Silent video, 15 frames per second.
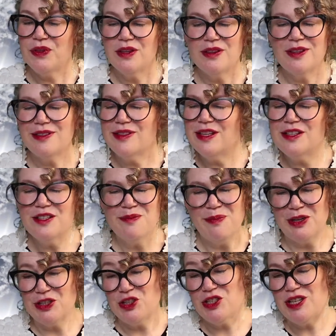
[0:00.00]
"These are
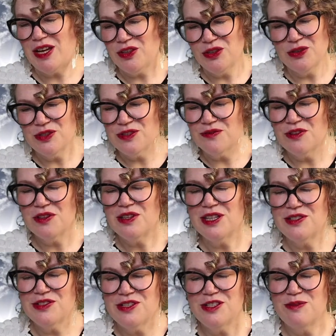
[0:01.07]
but shadows of the
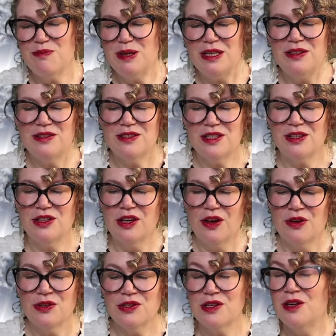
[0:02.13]
things that have been," said the
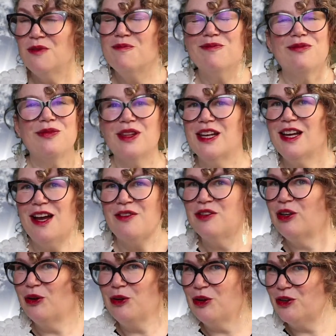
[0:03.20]
ghost. "They have
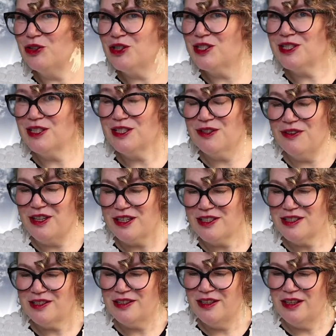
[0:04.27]
no consciousness of
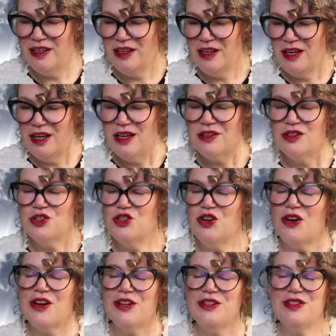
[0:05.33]
us." The
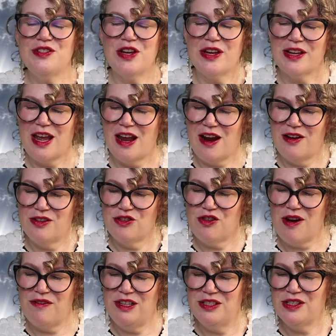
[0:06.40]
jocund
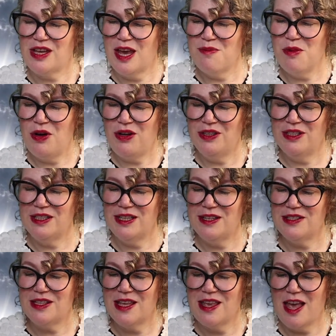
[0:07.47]
travellers came on, and as
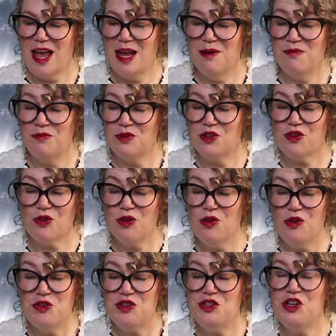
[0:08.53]
they came,
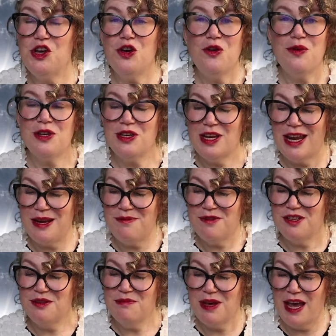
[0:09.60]
Scrooge knew and named
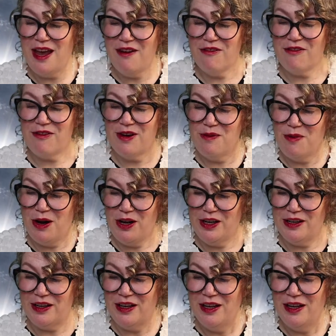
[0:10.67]
them every one.